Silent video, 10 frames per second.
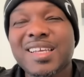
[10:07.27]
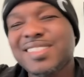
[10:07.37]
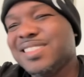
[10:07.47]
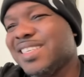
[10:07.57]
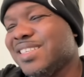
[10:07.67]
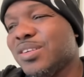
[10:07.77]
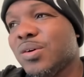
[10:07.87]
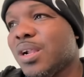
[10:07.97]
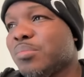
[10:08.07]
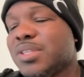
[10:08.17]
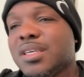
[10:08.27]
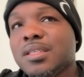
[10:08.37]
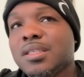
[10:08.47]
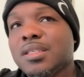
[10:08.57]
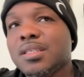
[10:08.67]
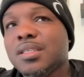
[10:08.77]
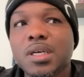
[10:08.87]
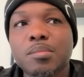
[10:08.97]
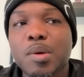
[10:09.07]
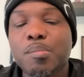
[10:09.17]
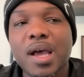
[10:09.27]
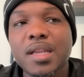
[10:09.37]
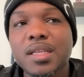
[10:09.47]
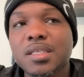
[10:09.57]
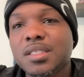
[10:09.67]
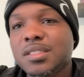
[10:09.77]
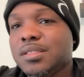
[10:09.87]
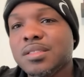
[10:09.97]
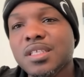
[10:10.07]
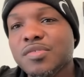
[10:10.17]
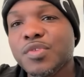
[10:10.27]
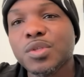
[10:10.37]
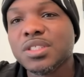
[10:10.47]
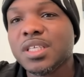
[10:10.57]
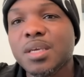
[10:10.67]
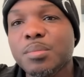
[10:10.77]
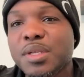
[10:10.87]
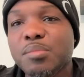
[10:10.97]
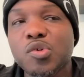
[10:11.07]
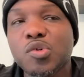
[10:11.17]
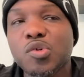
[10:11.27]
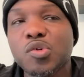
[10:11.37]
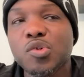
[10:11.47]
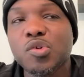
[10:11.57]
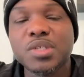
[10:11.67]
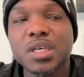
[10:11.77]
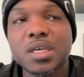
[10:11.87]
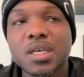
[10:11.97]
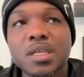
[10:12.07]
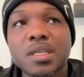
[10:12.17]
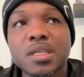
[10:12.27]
I just said, you know what, I'm done. I'm done. My body doesn't feel the same anymore. I'm done.